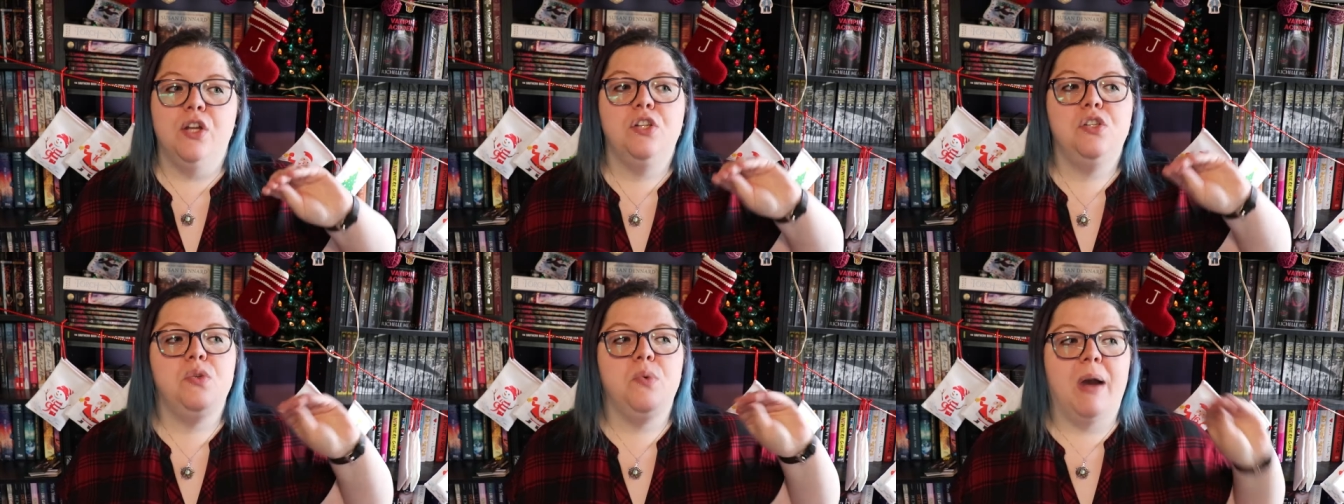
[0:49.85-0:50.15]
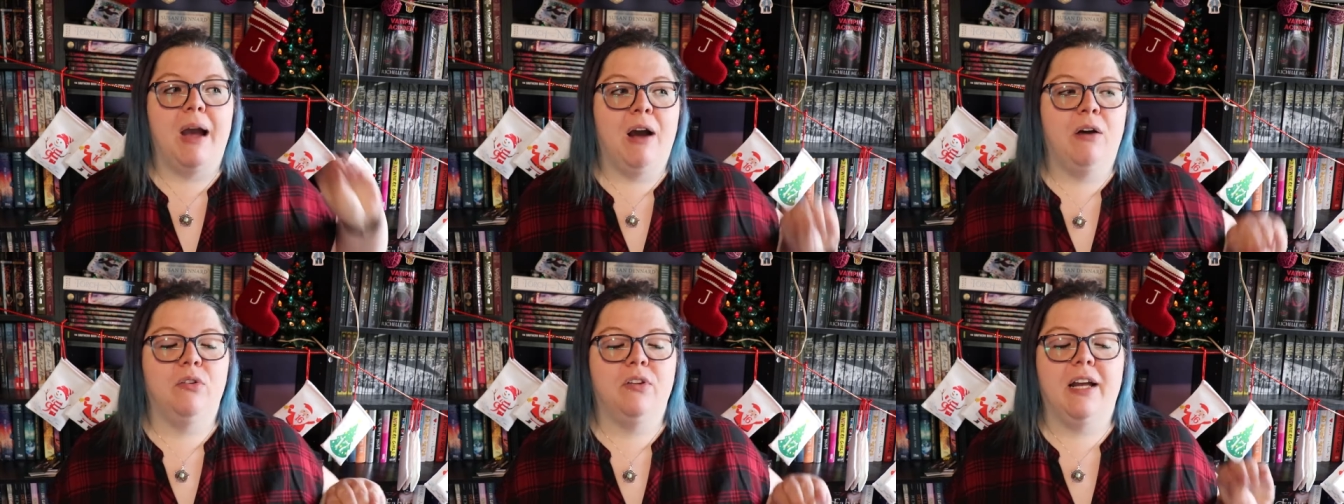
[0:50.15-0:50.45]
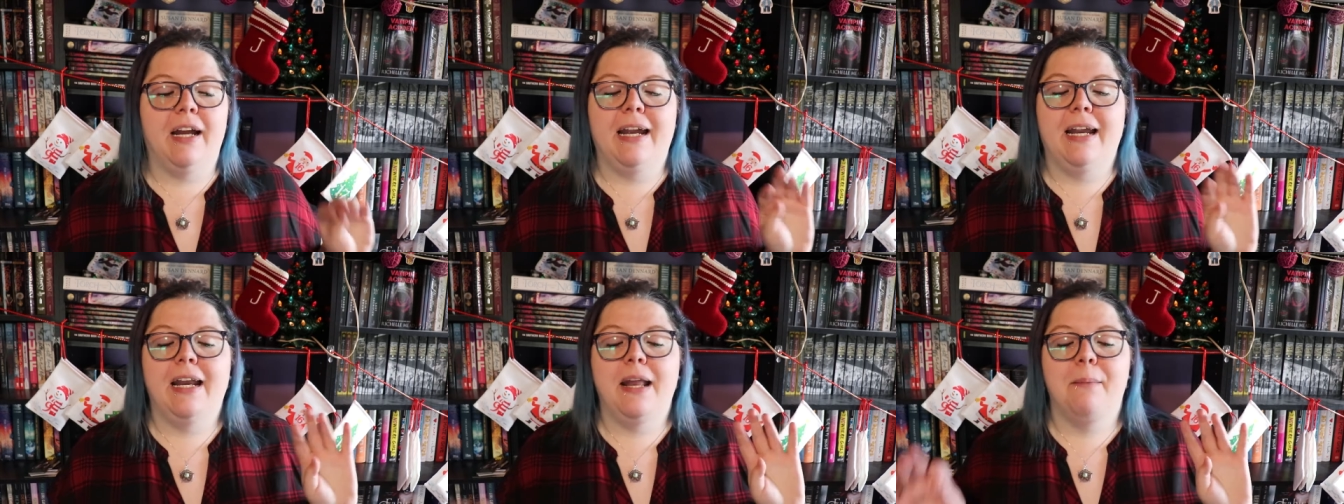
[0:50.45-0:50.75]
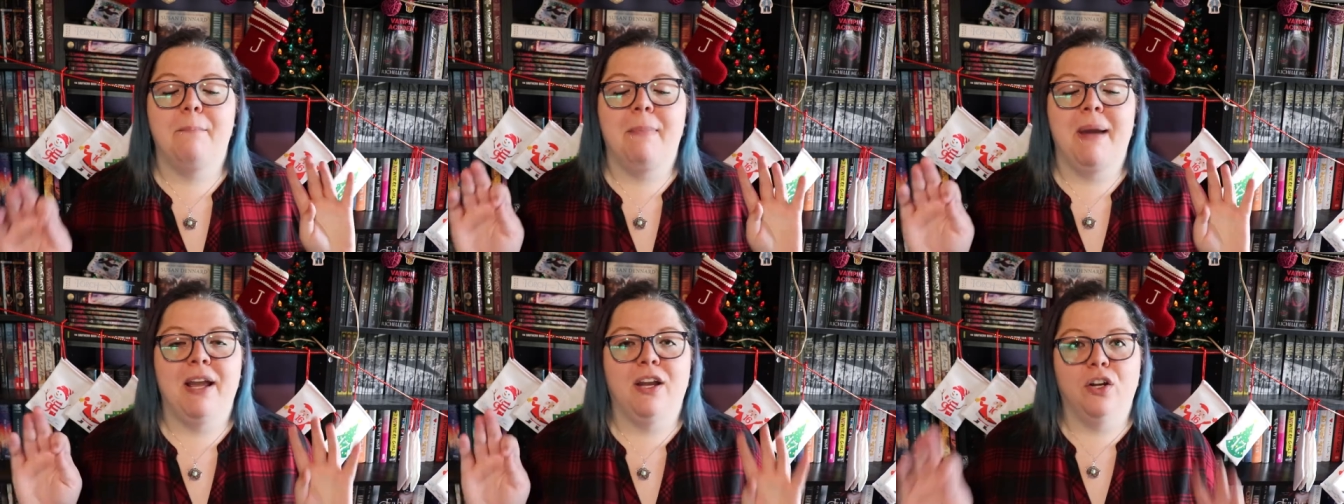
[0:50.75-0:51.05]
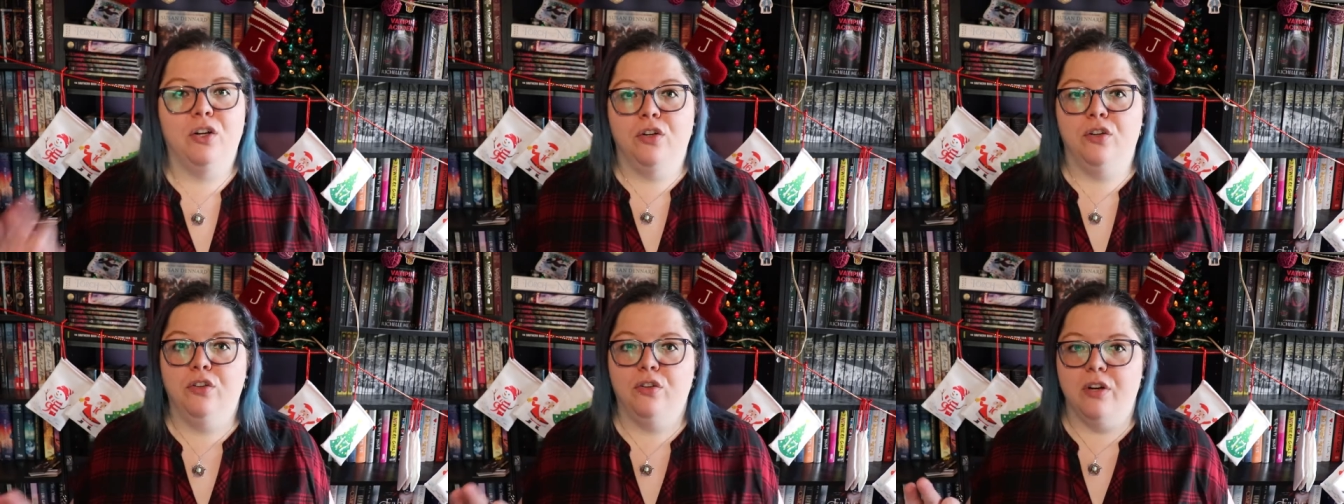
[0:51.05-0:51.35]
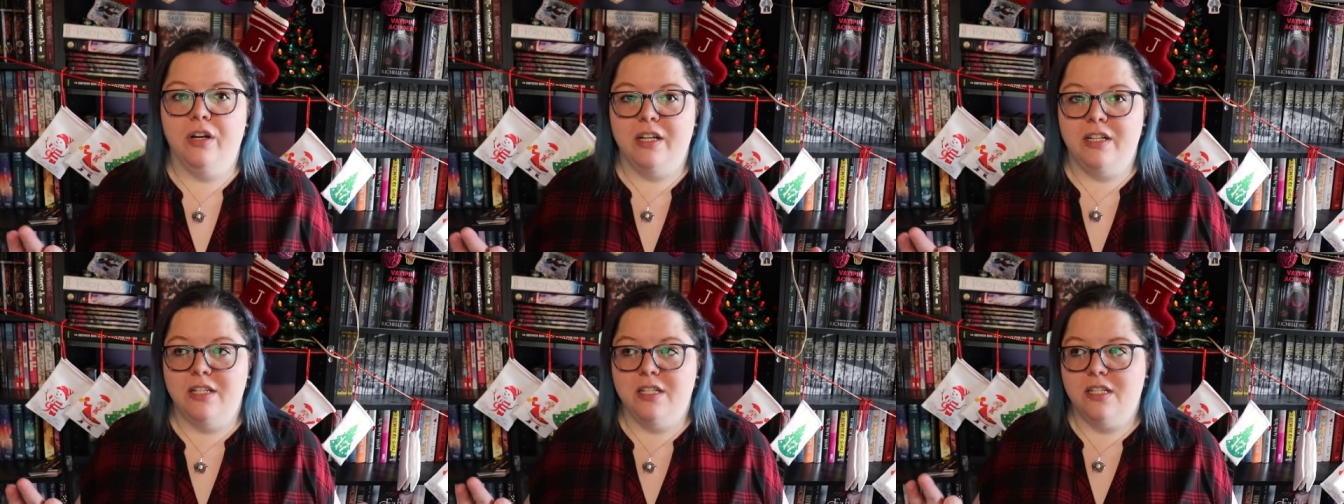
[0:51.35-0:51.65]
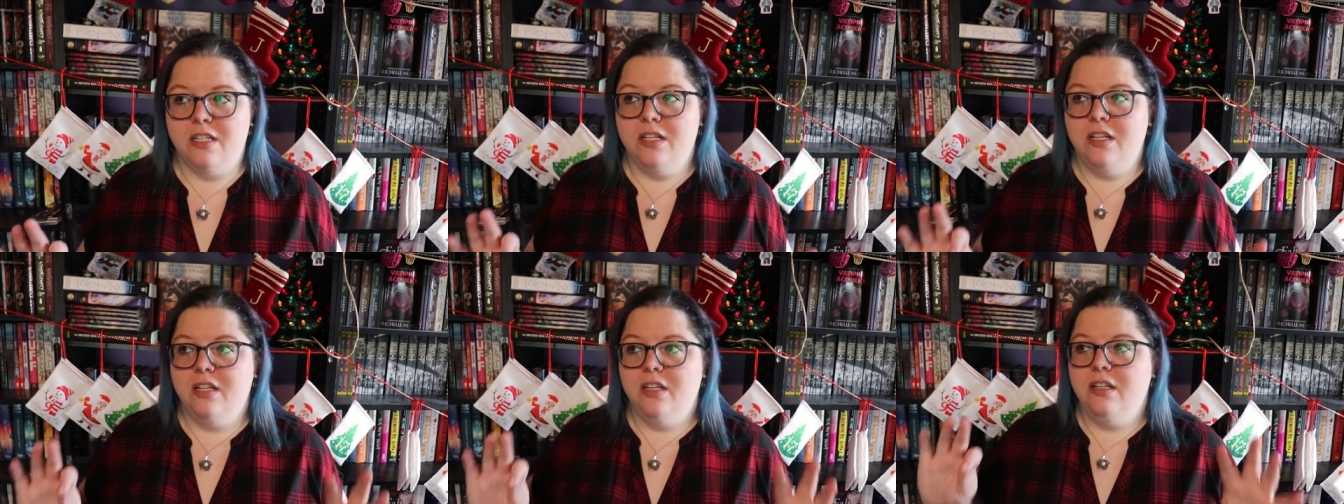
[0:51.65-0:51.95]
to outline my
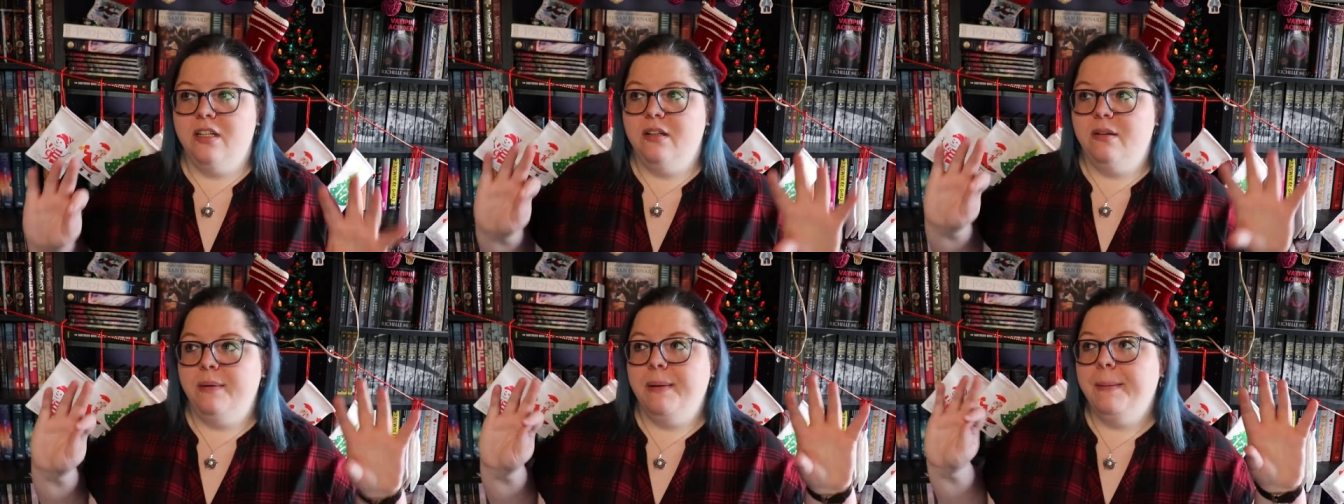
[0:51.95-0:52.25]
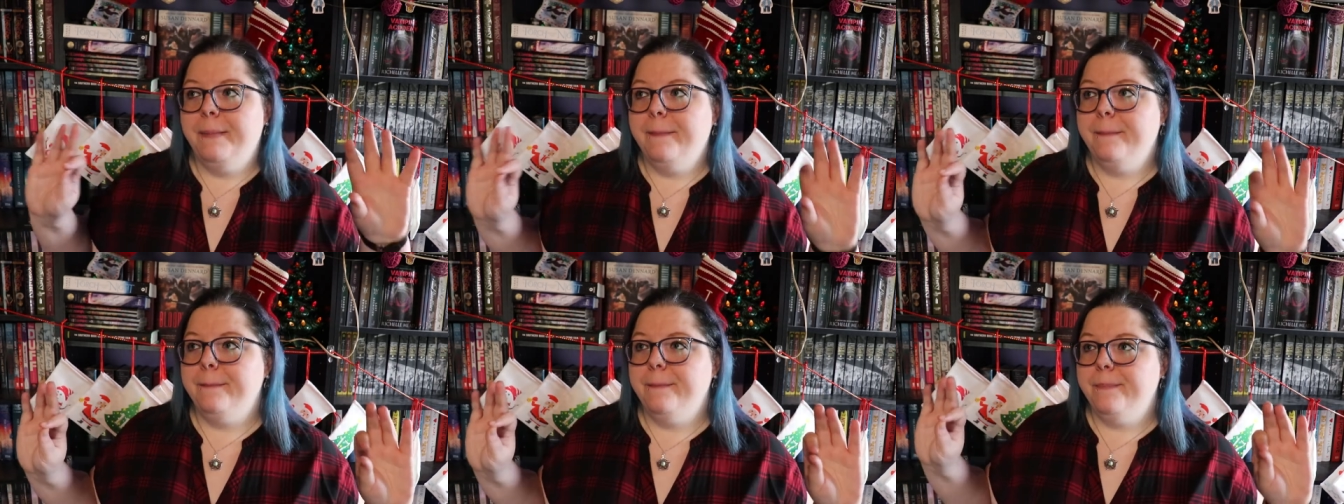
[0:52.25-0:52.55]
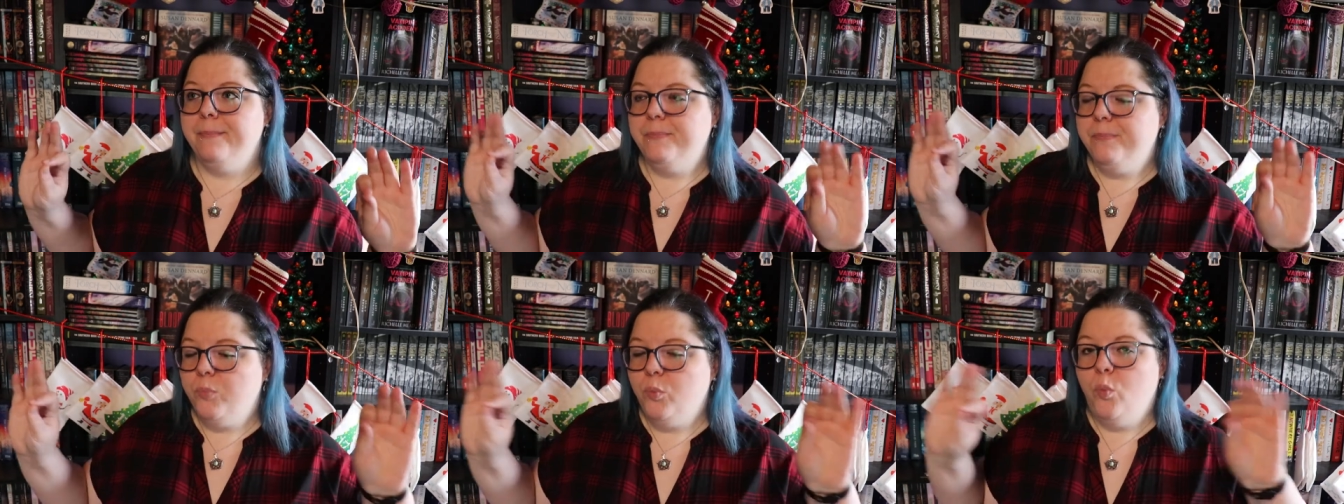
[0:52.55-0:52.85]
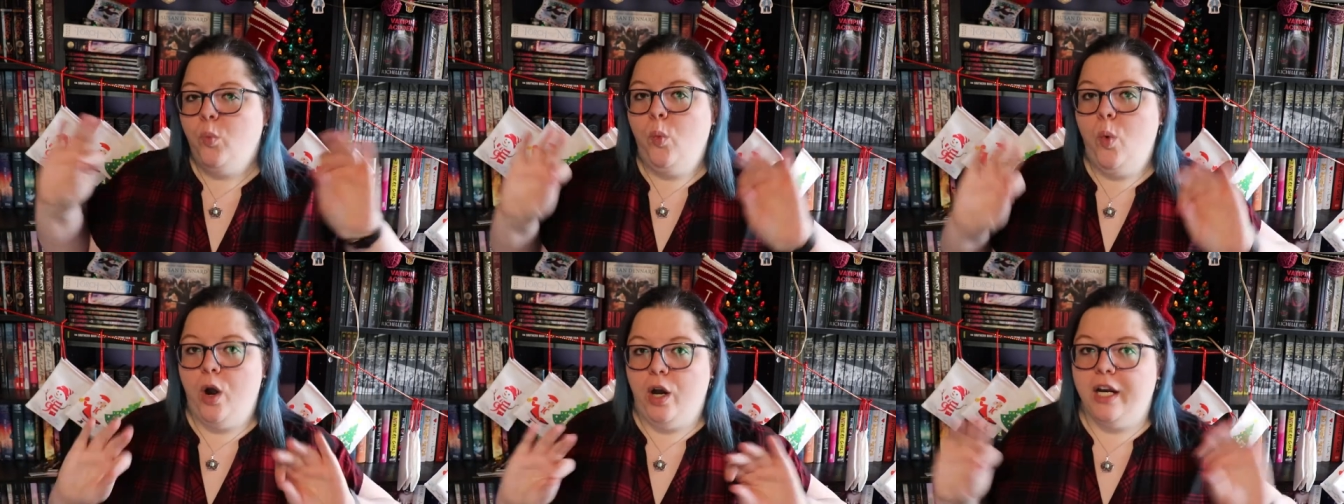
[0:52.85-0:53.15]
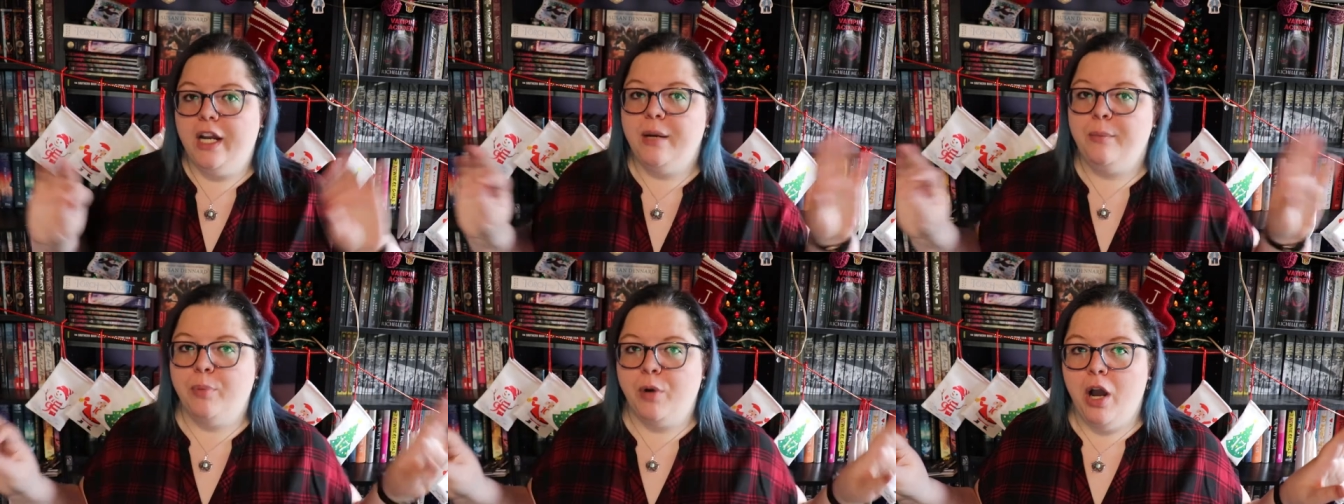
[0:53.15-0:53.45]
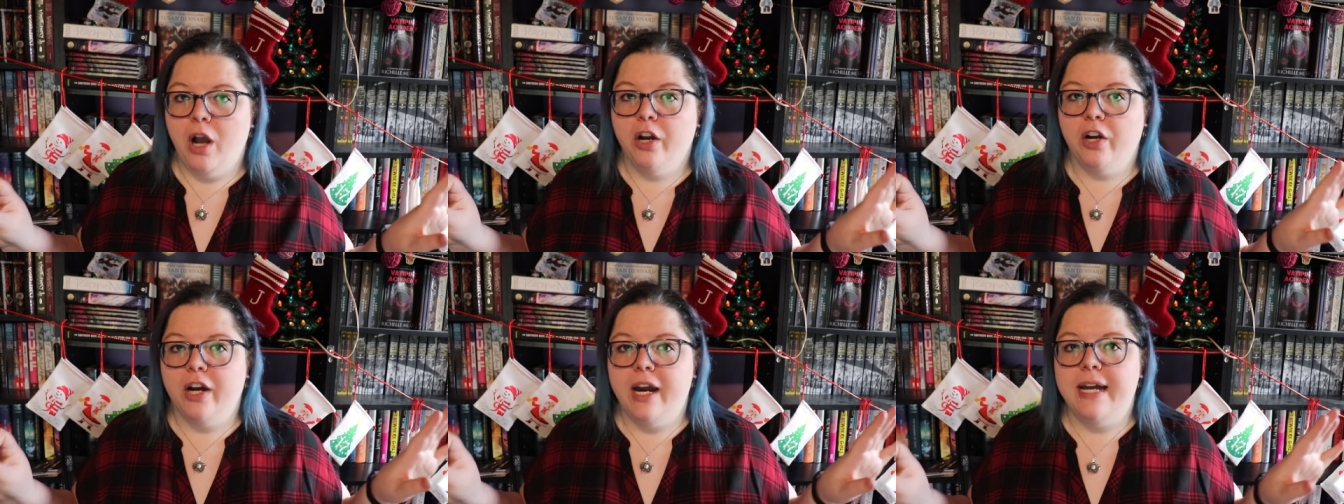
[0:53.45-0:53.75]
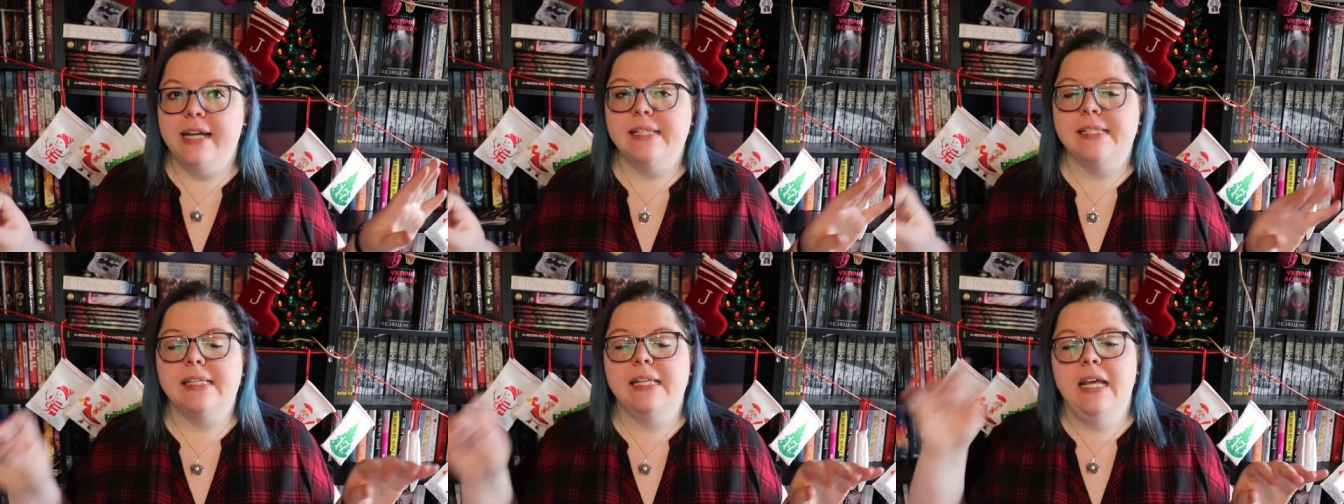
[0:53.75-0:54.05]
current work in
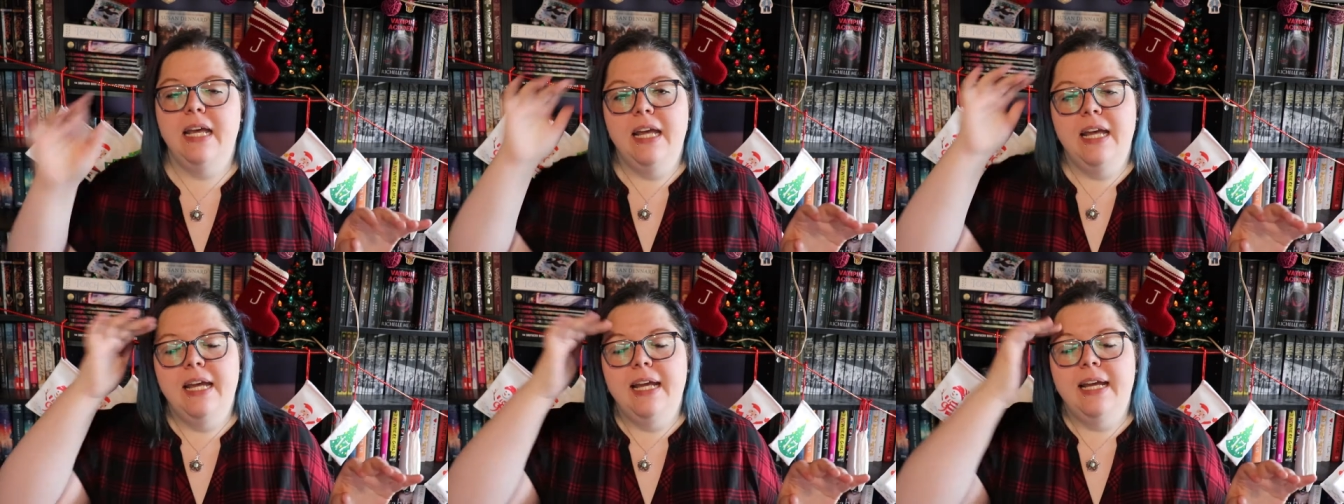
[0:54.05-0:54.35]
progress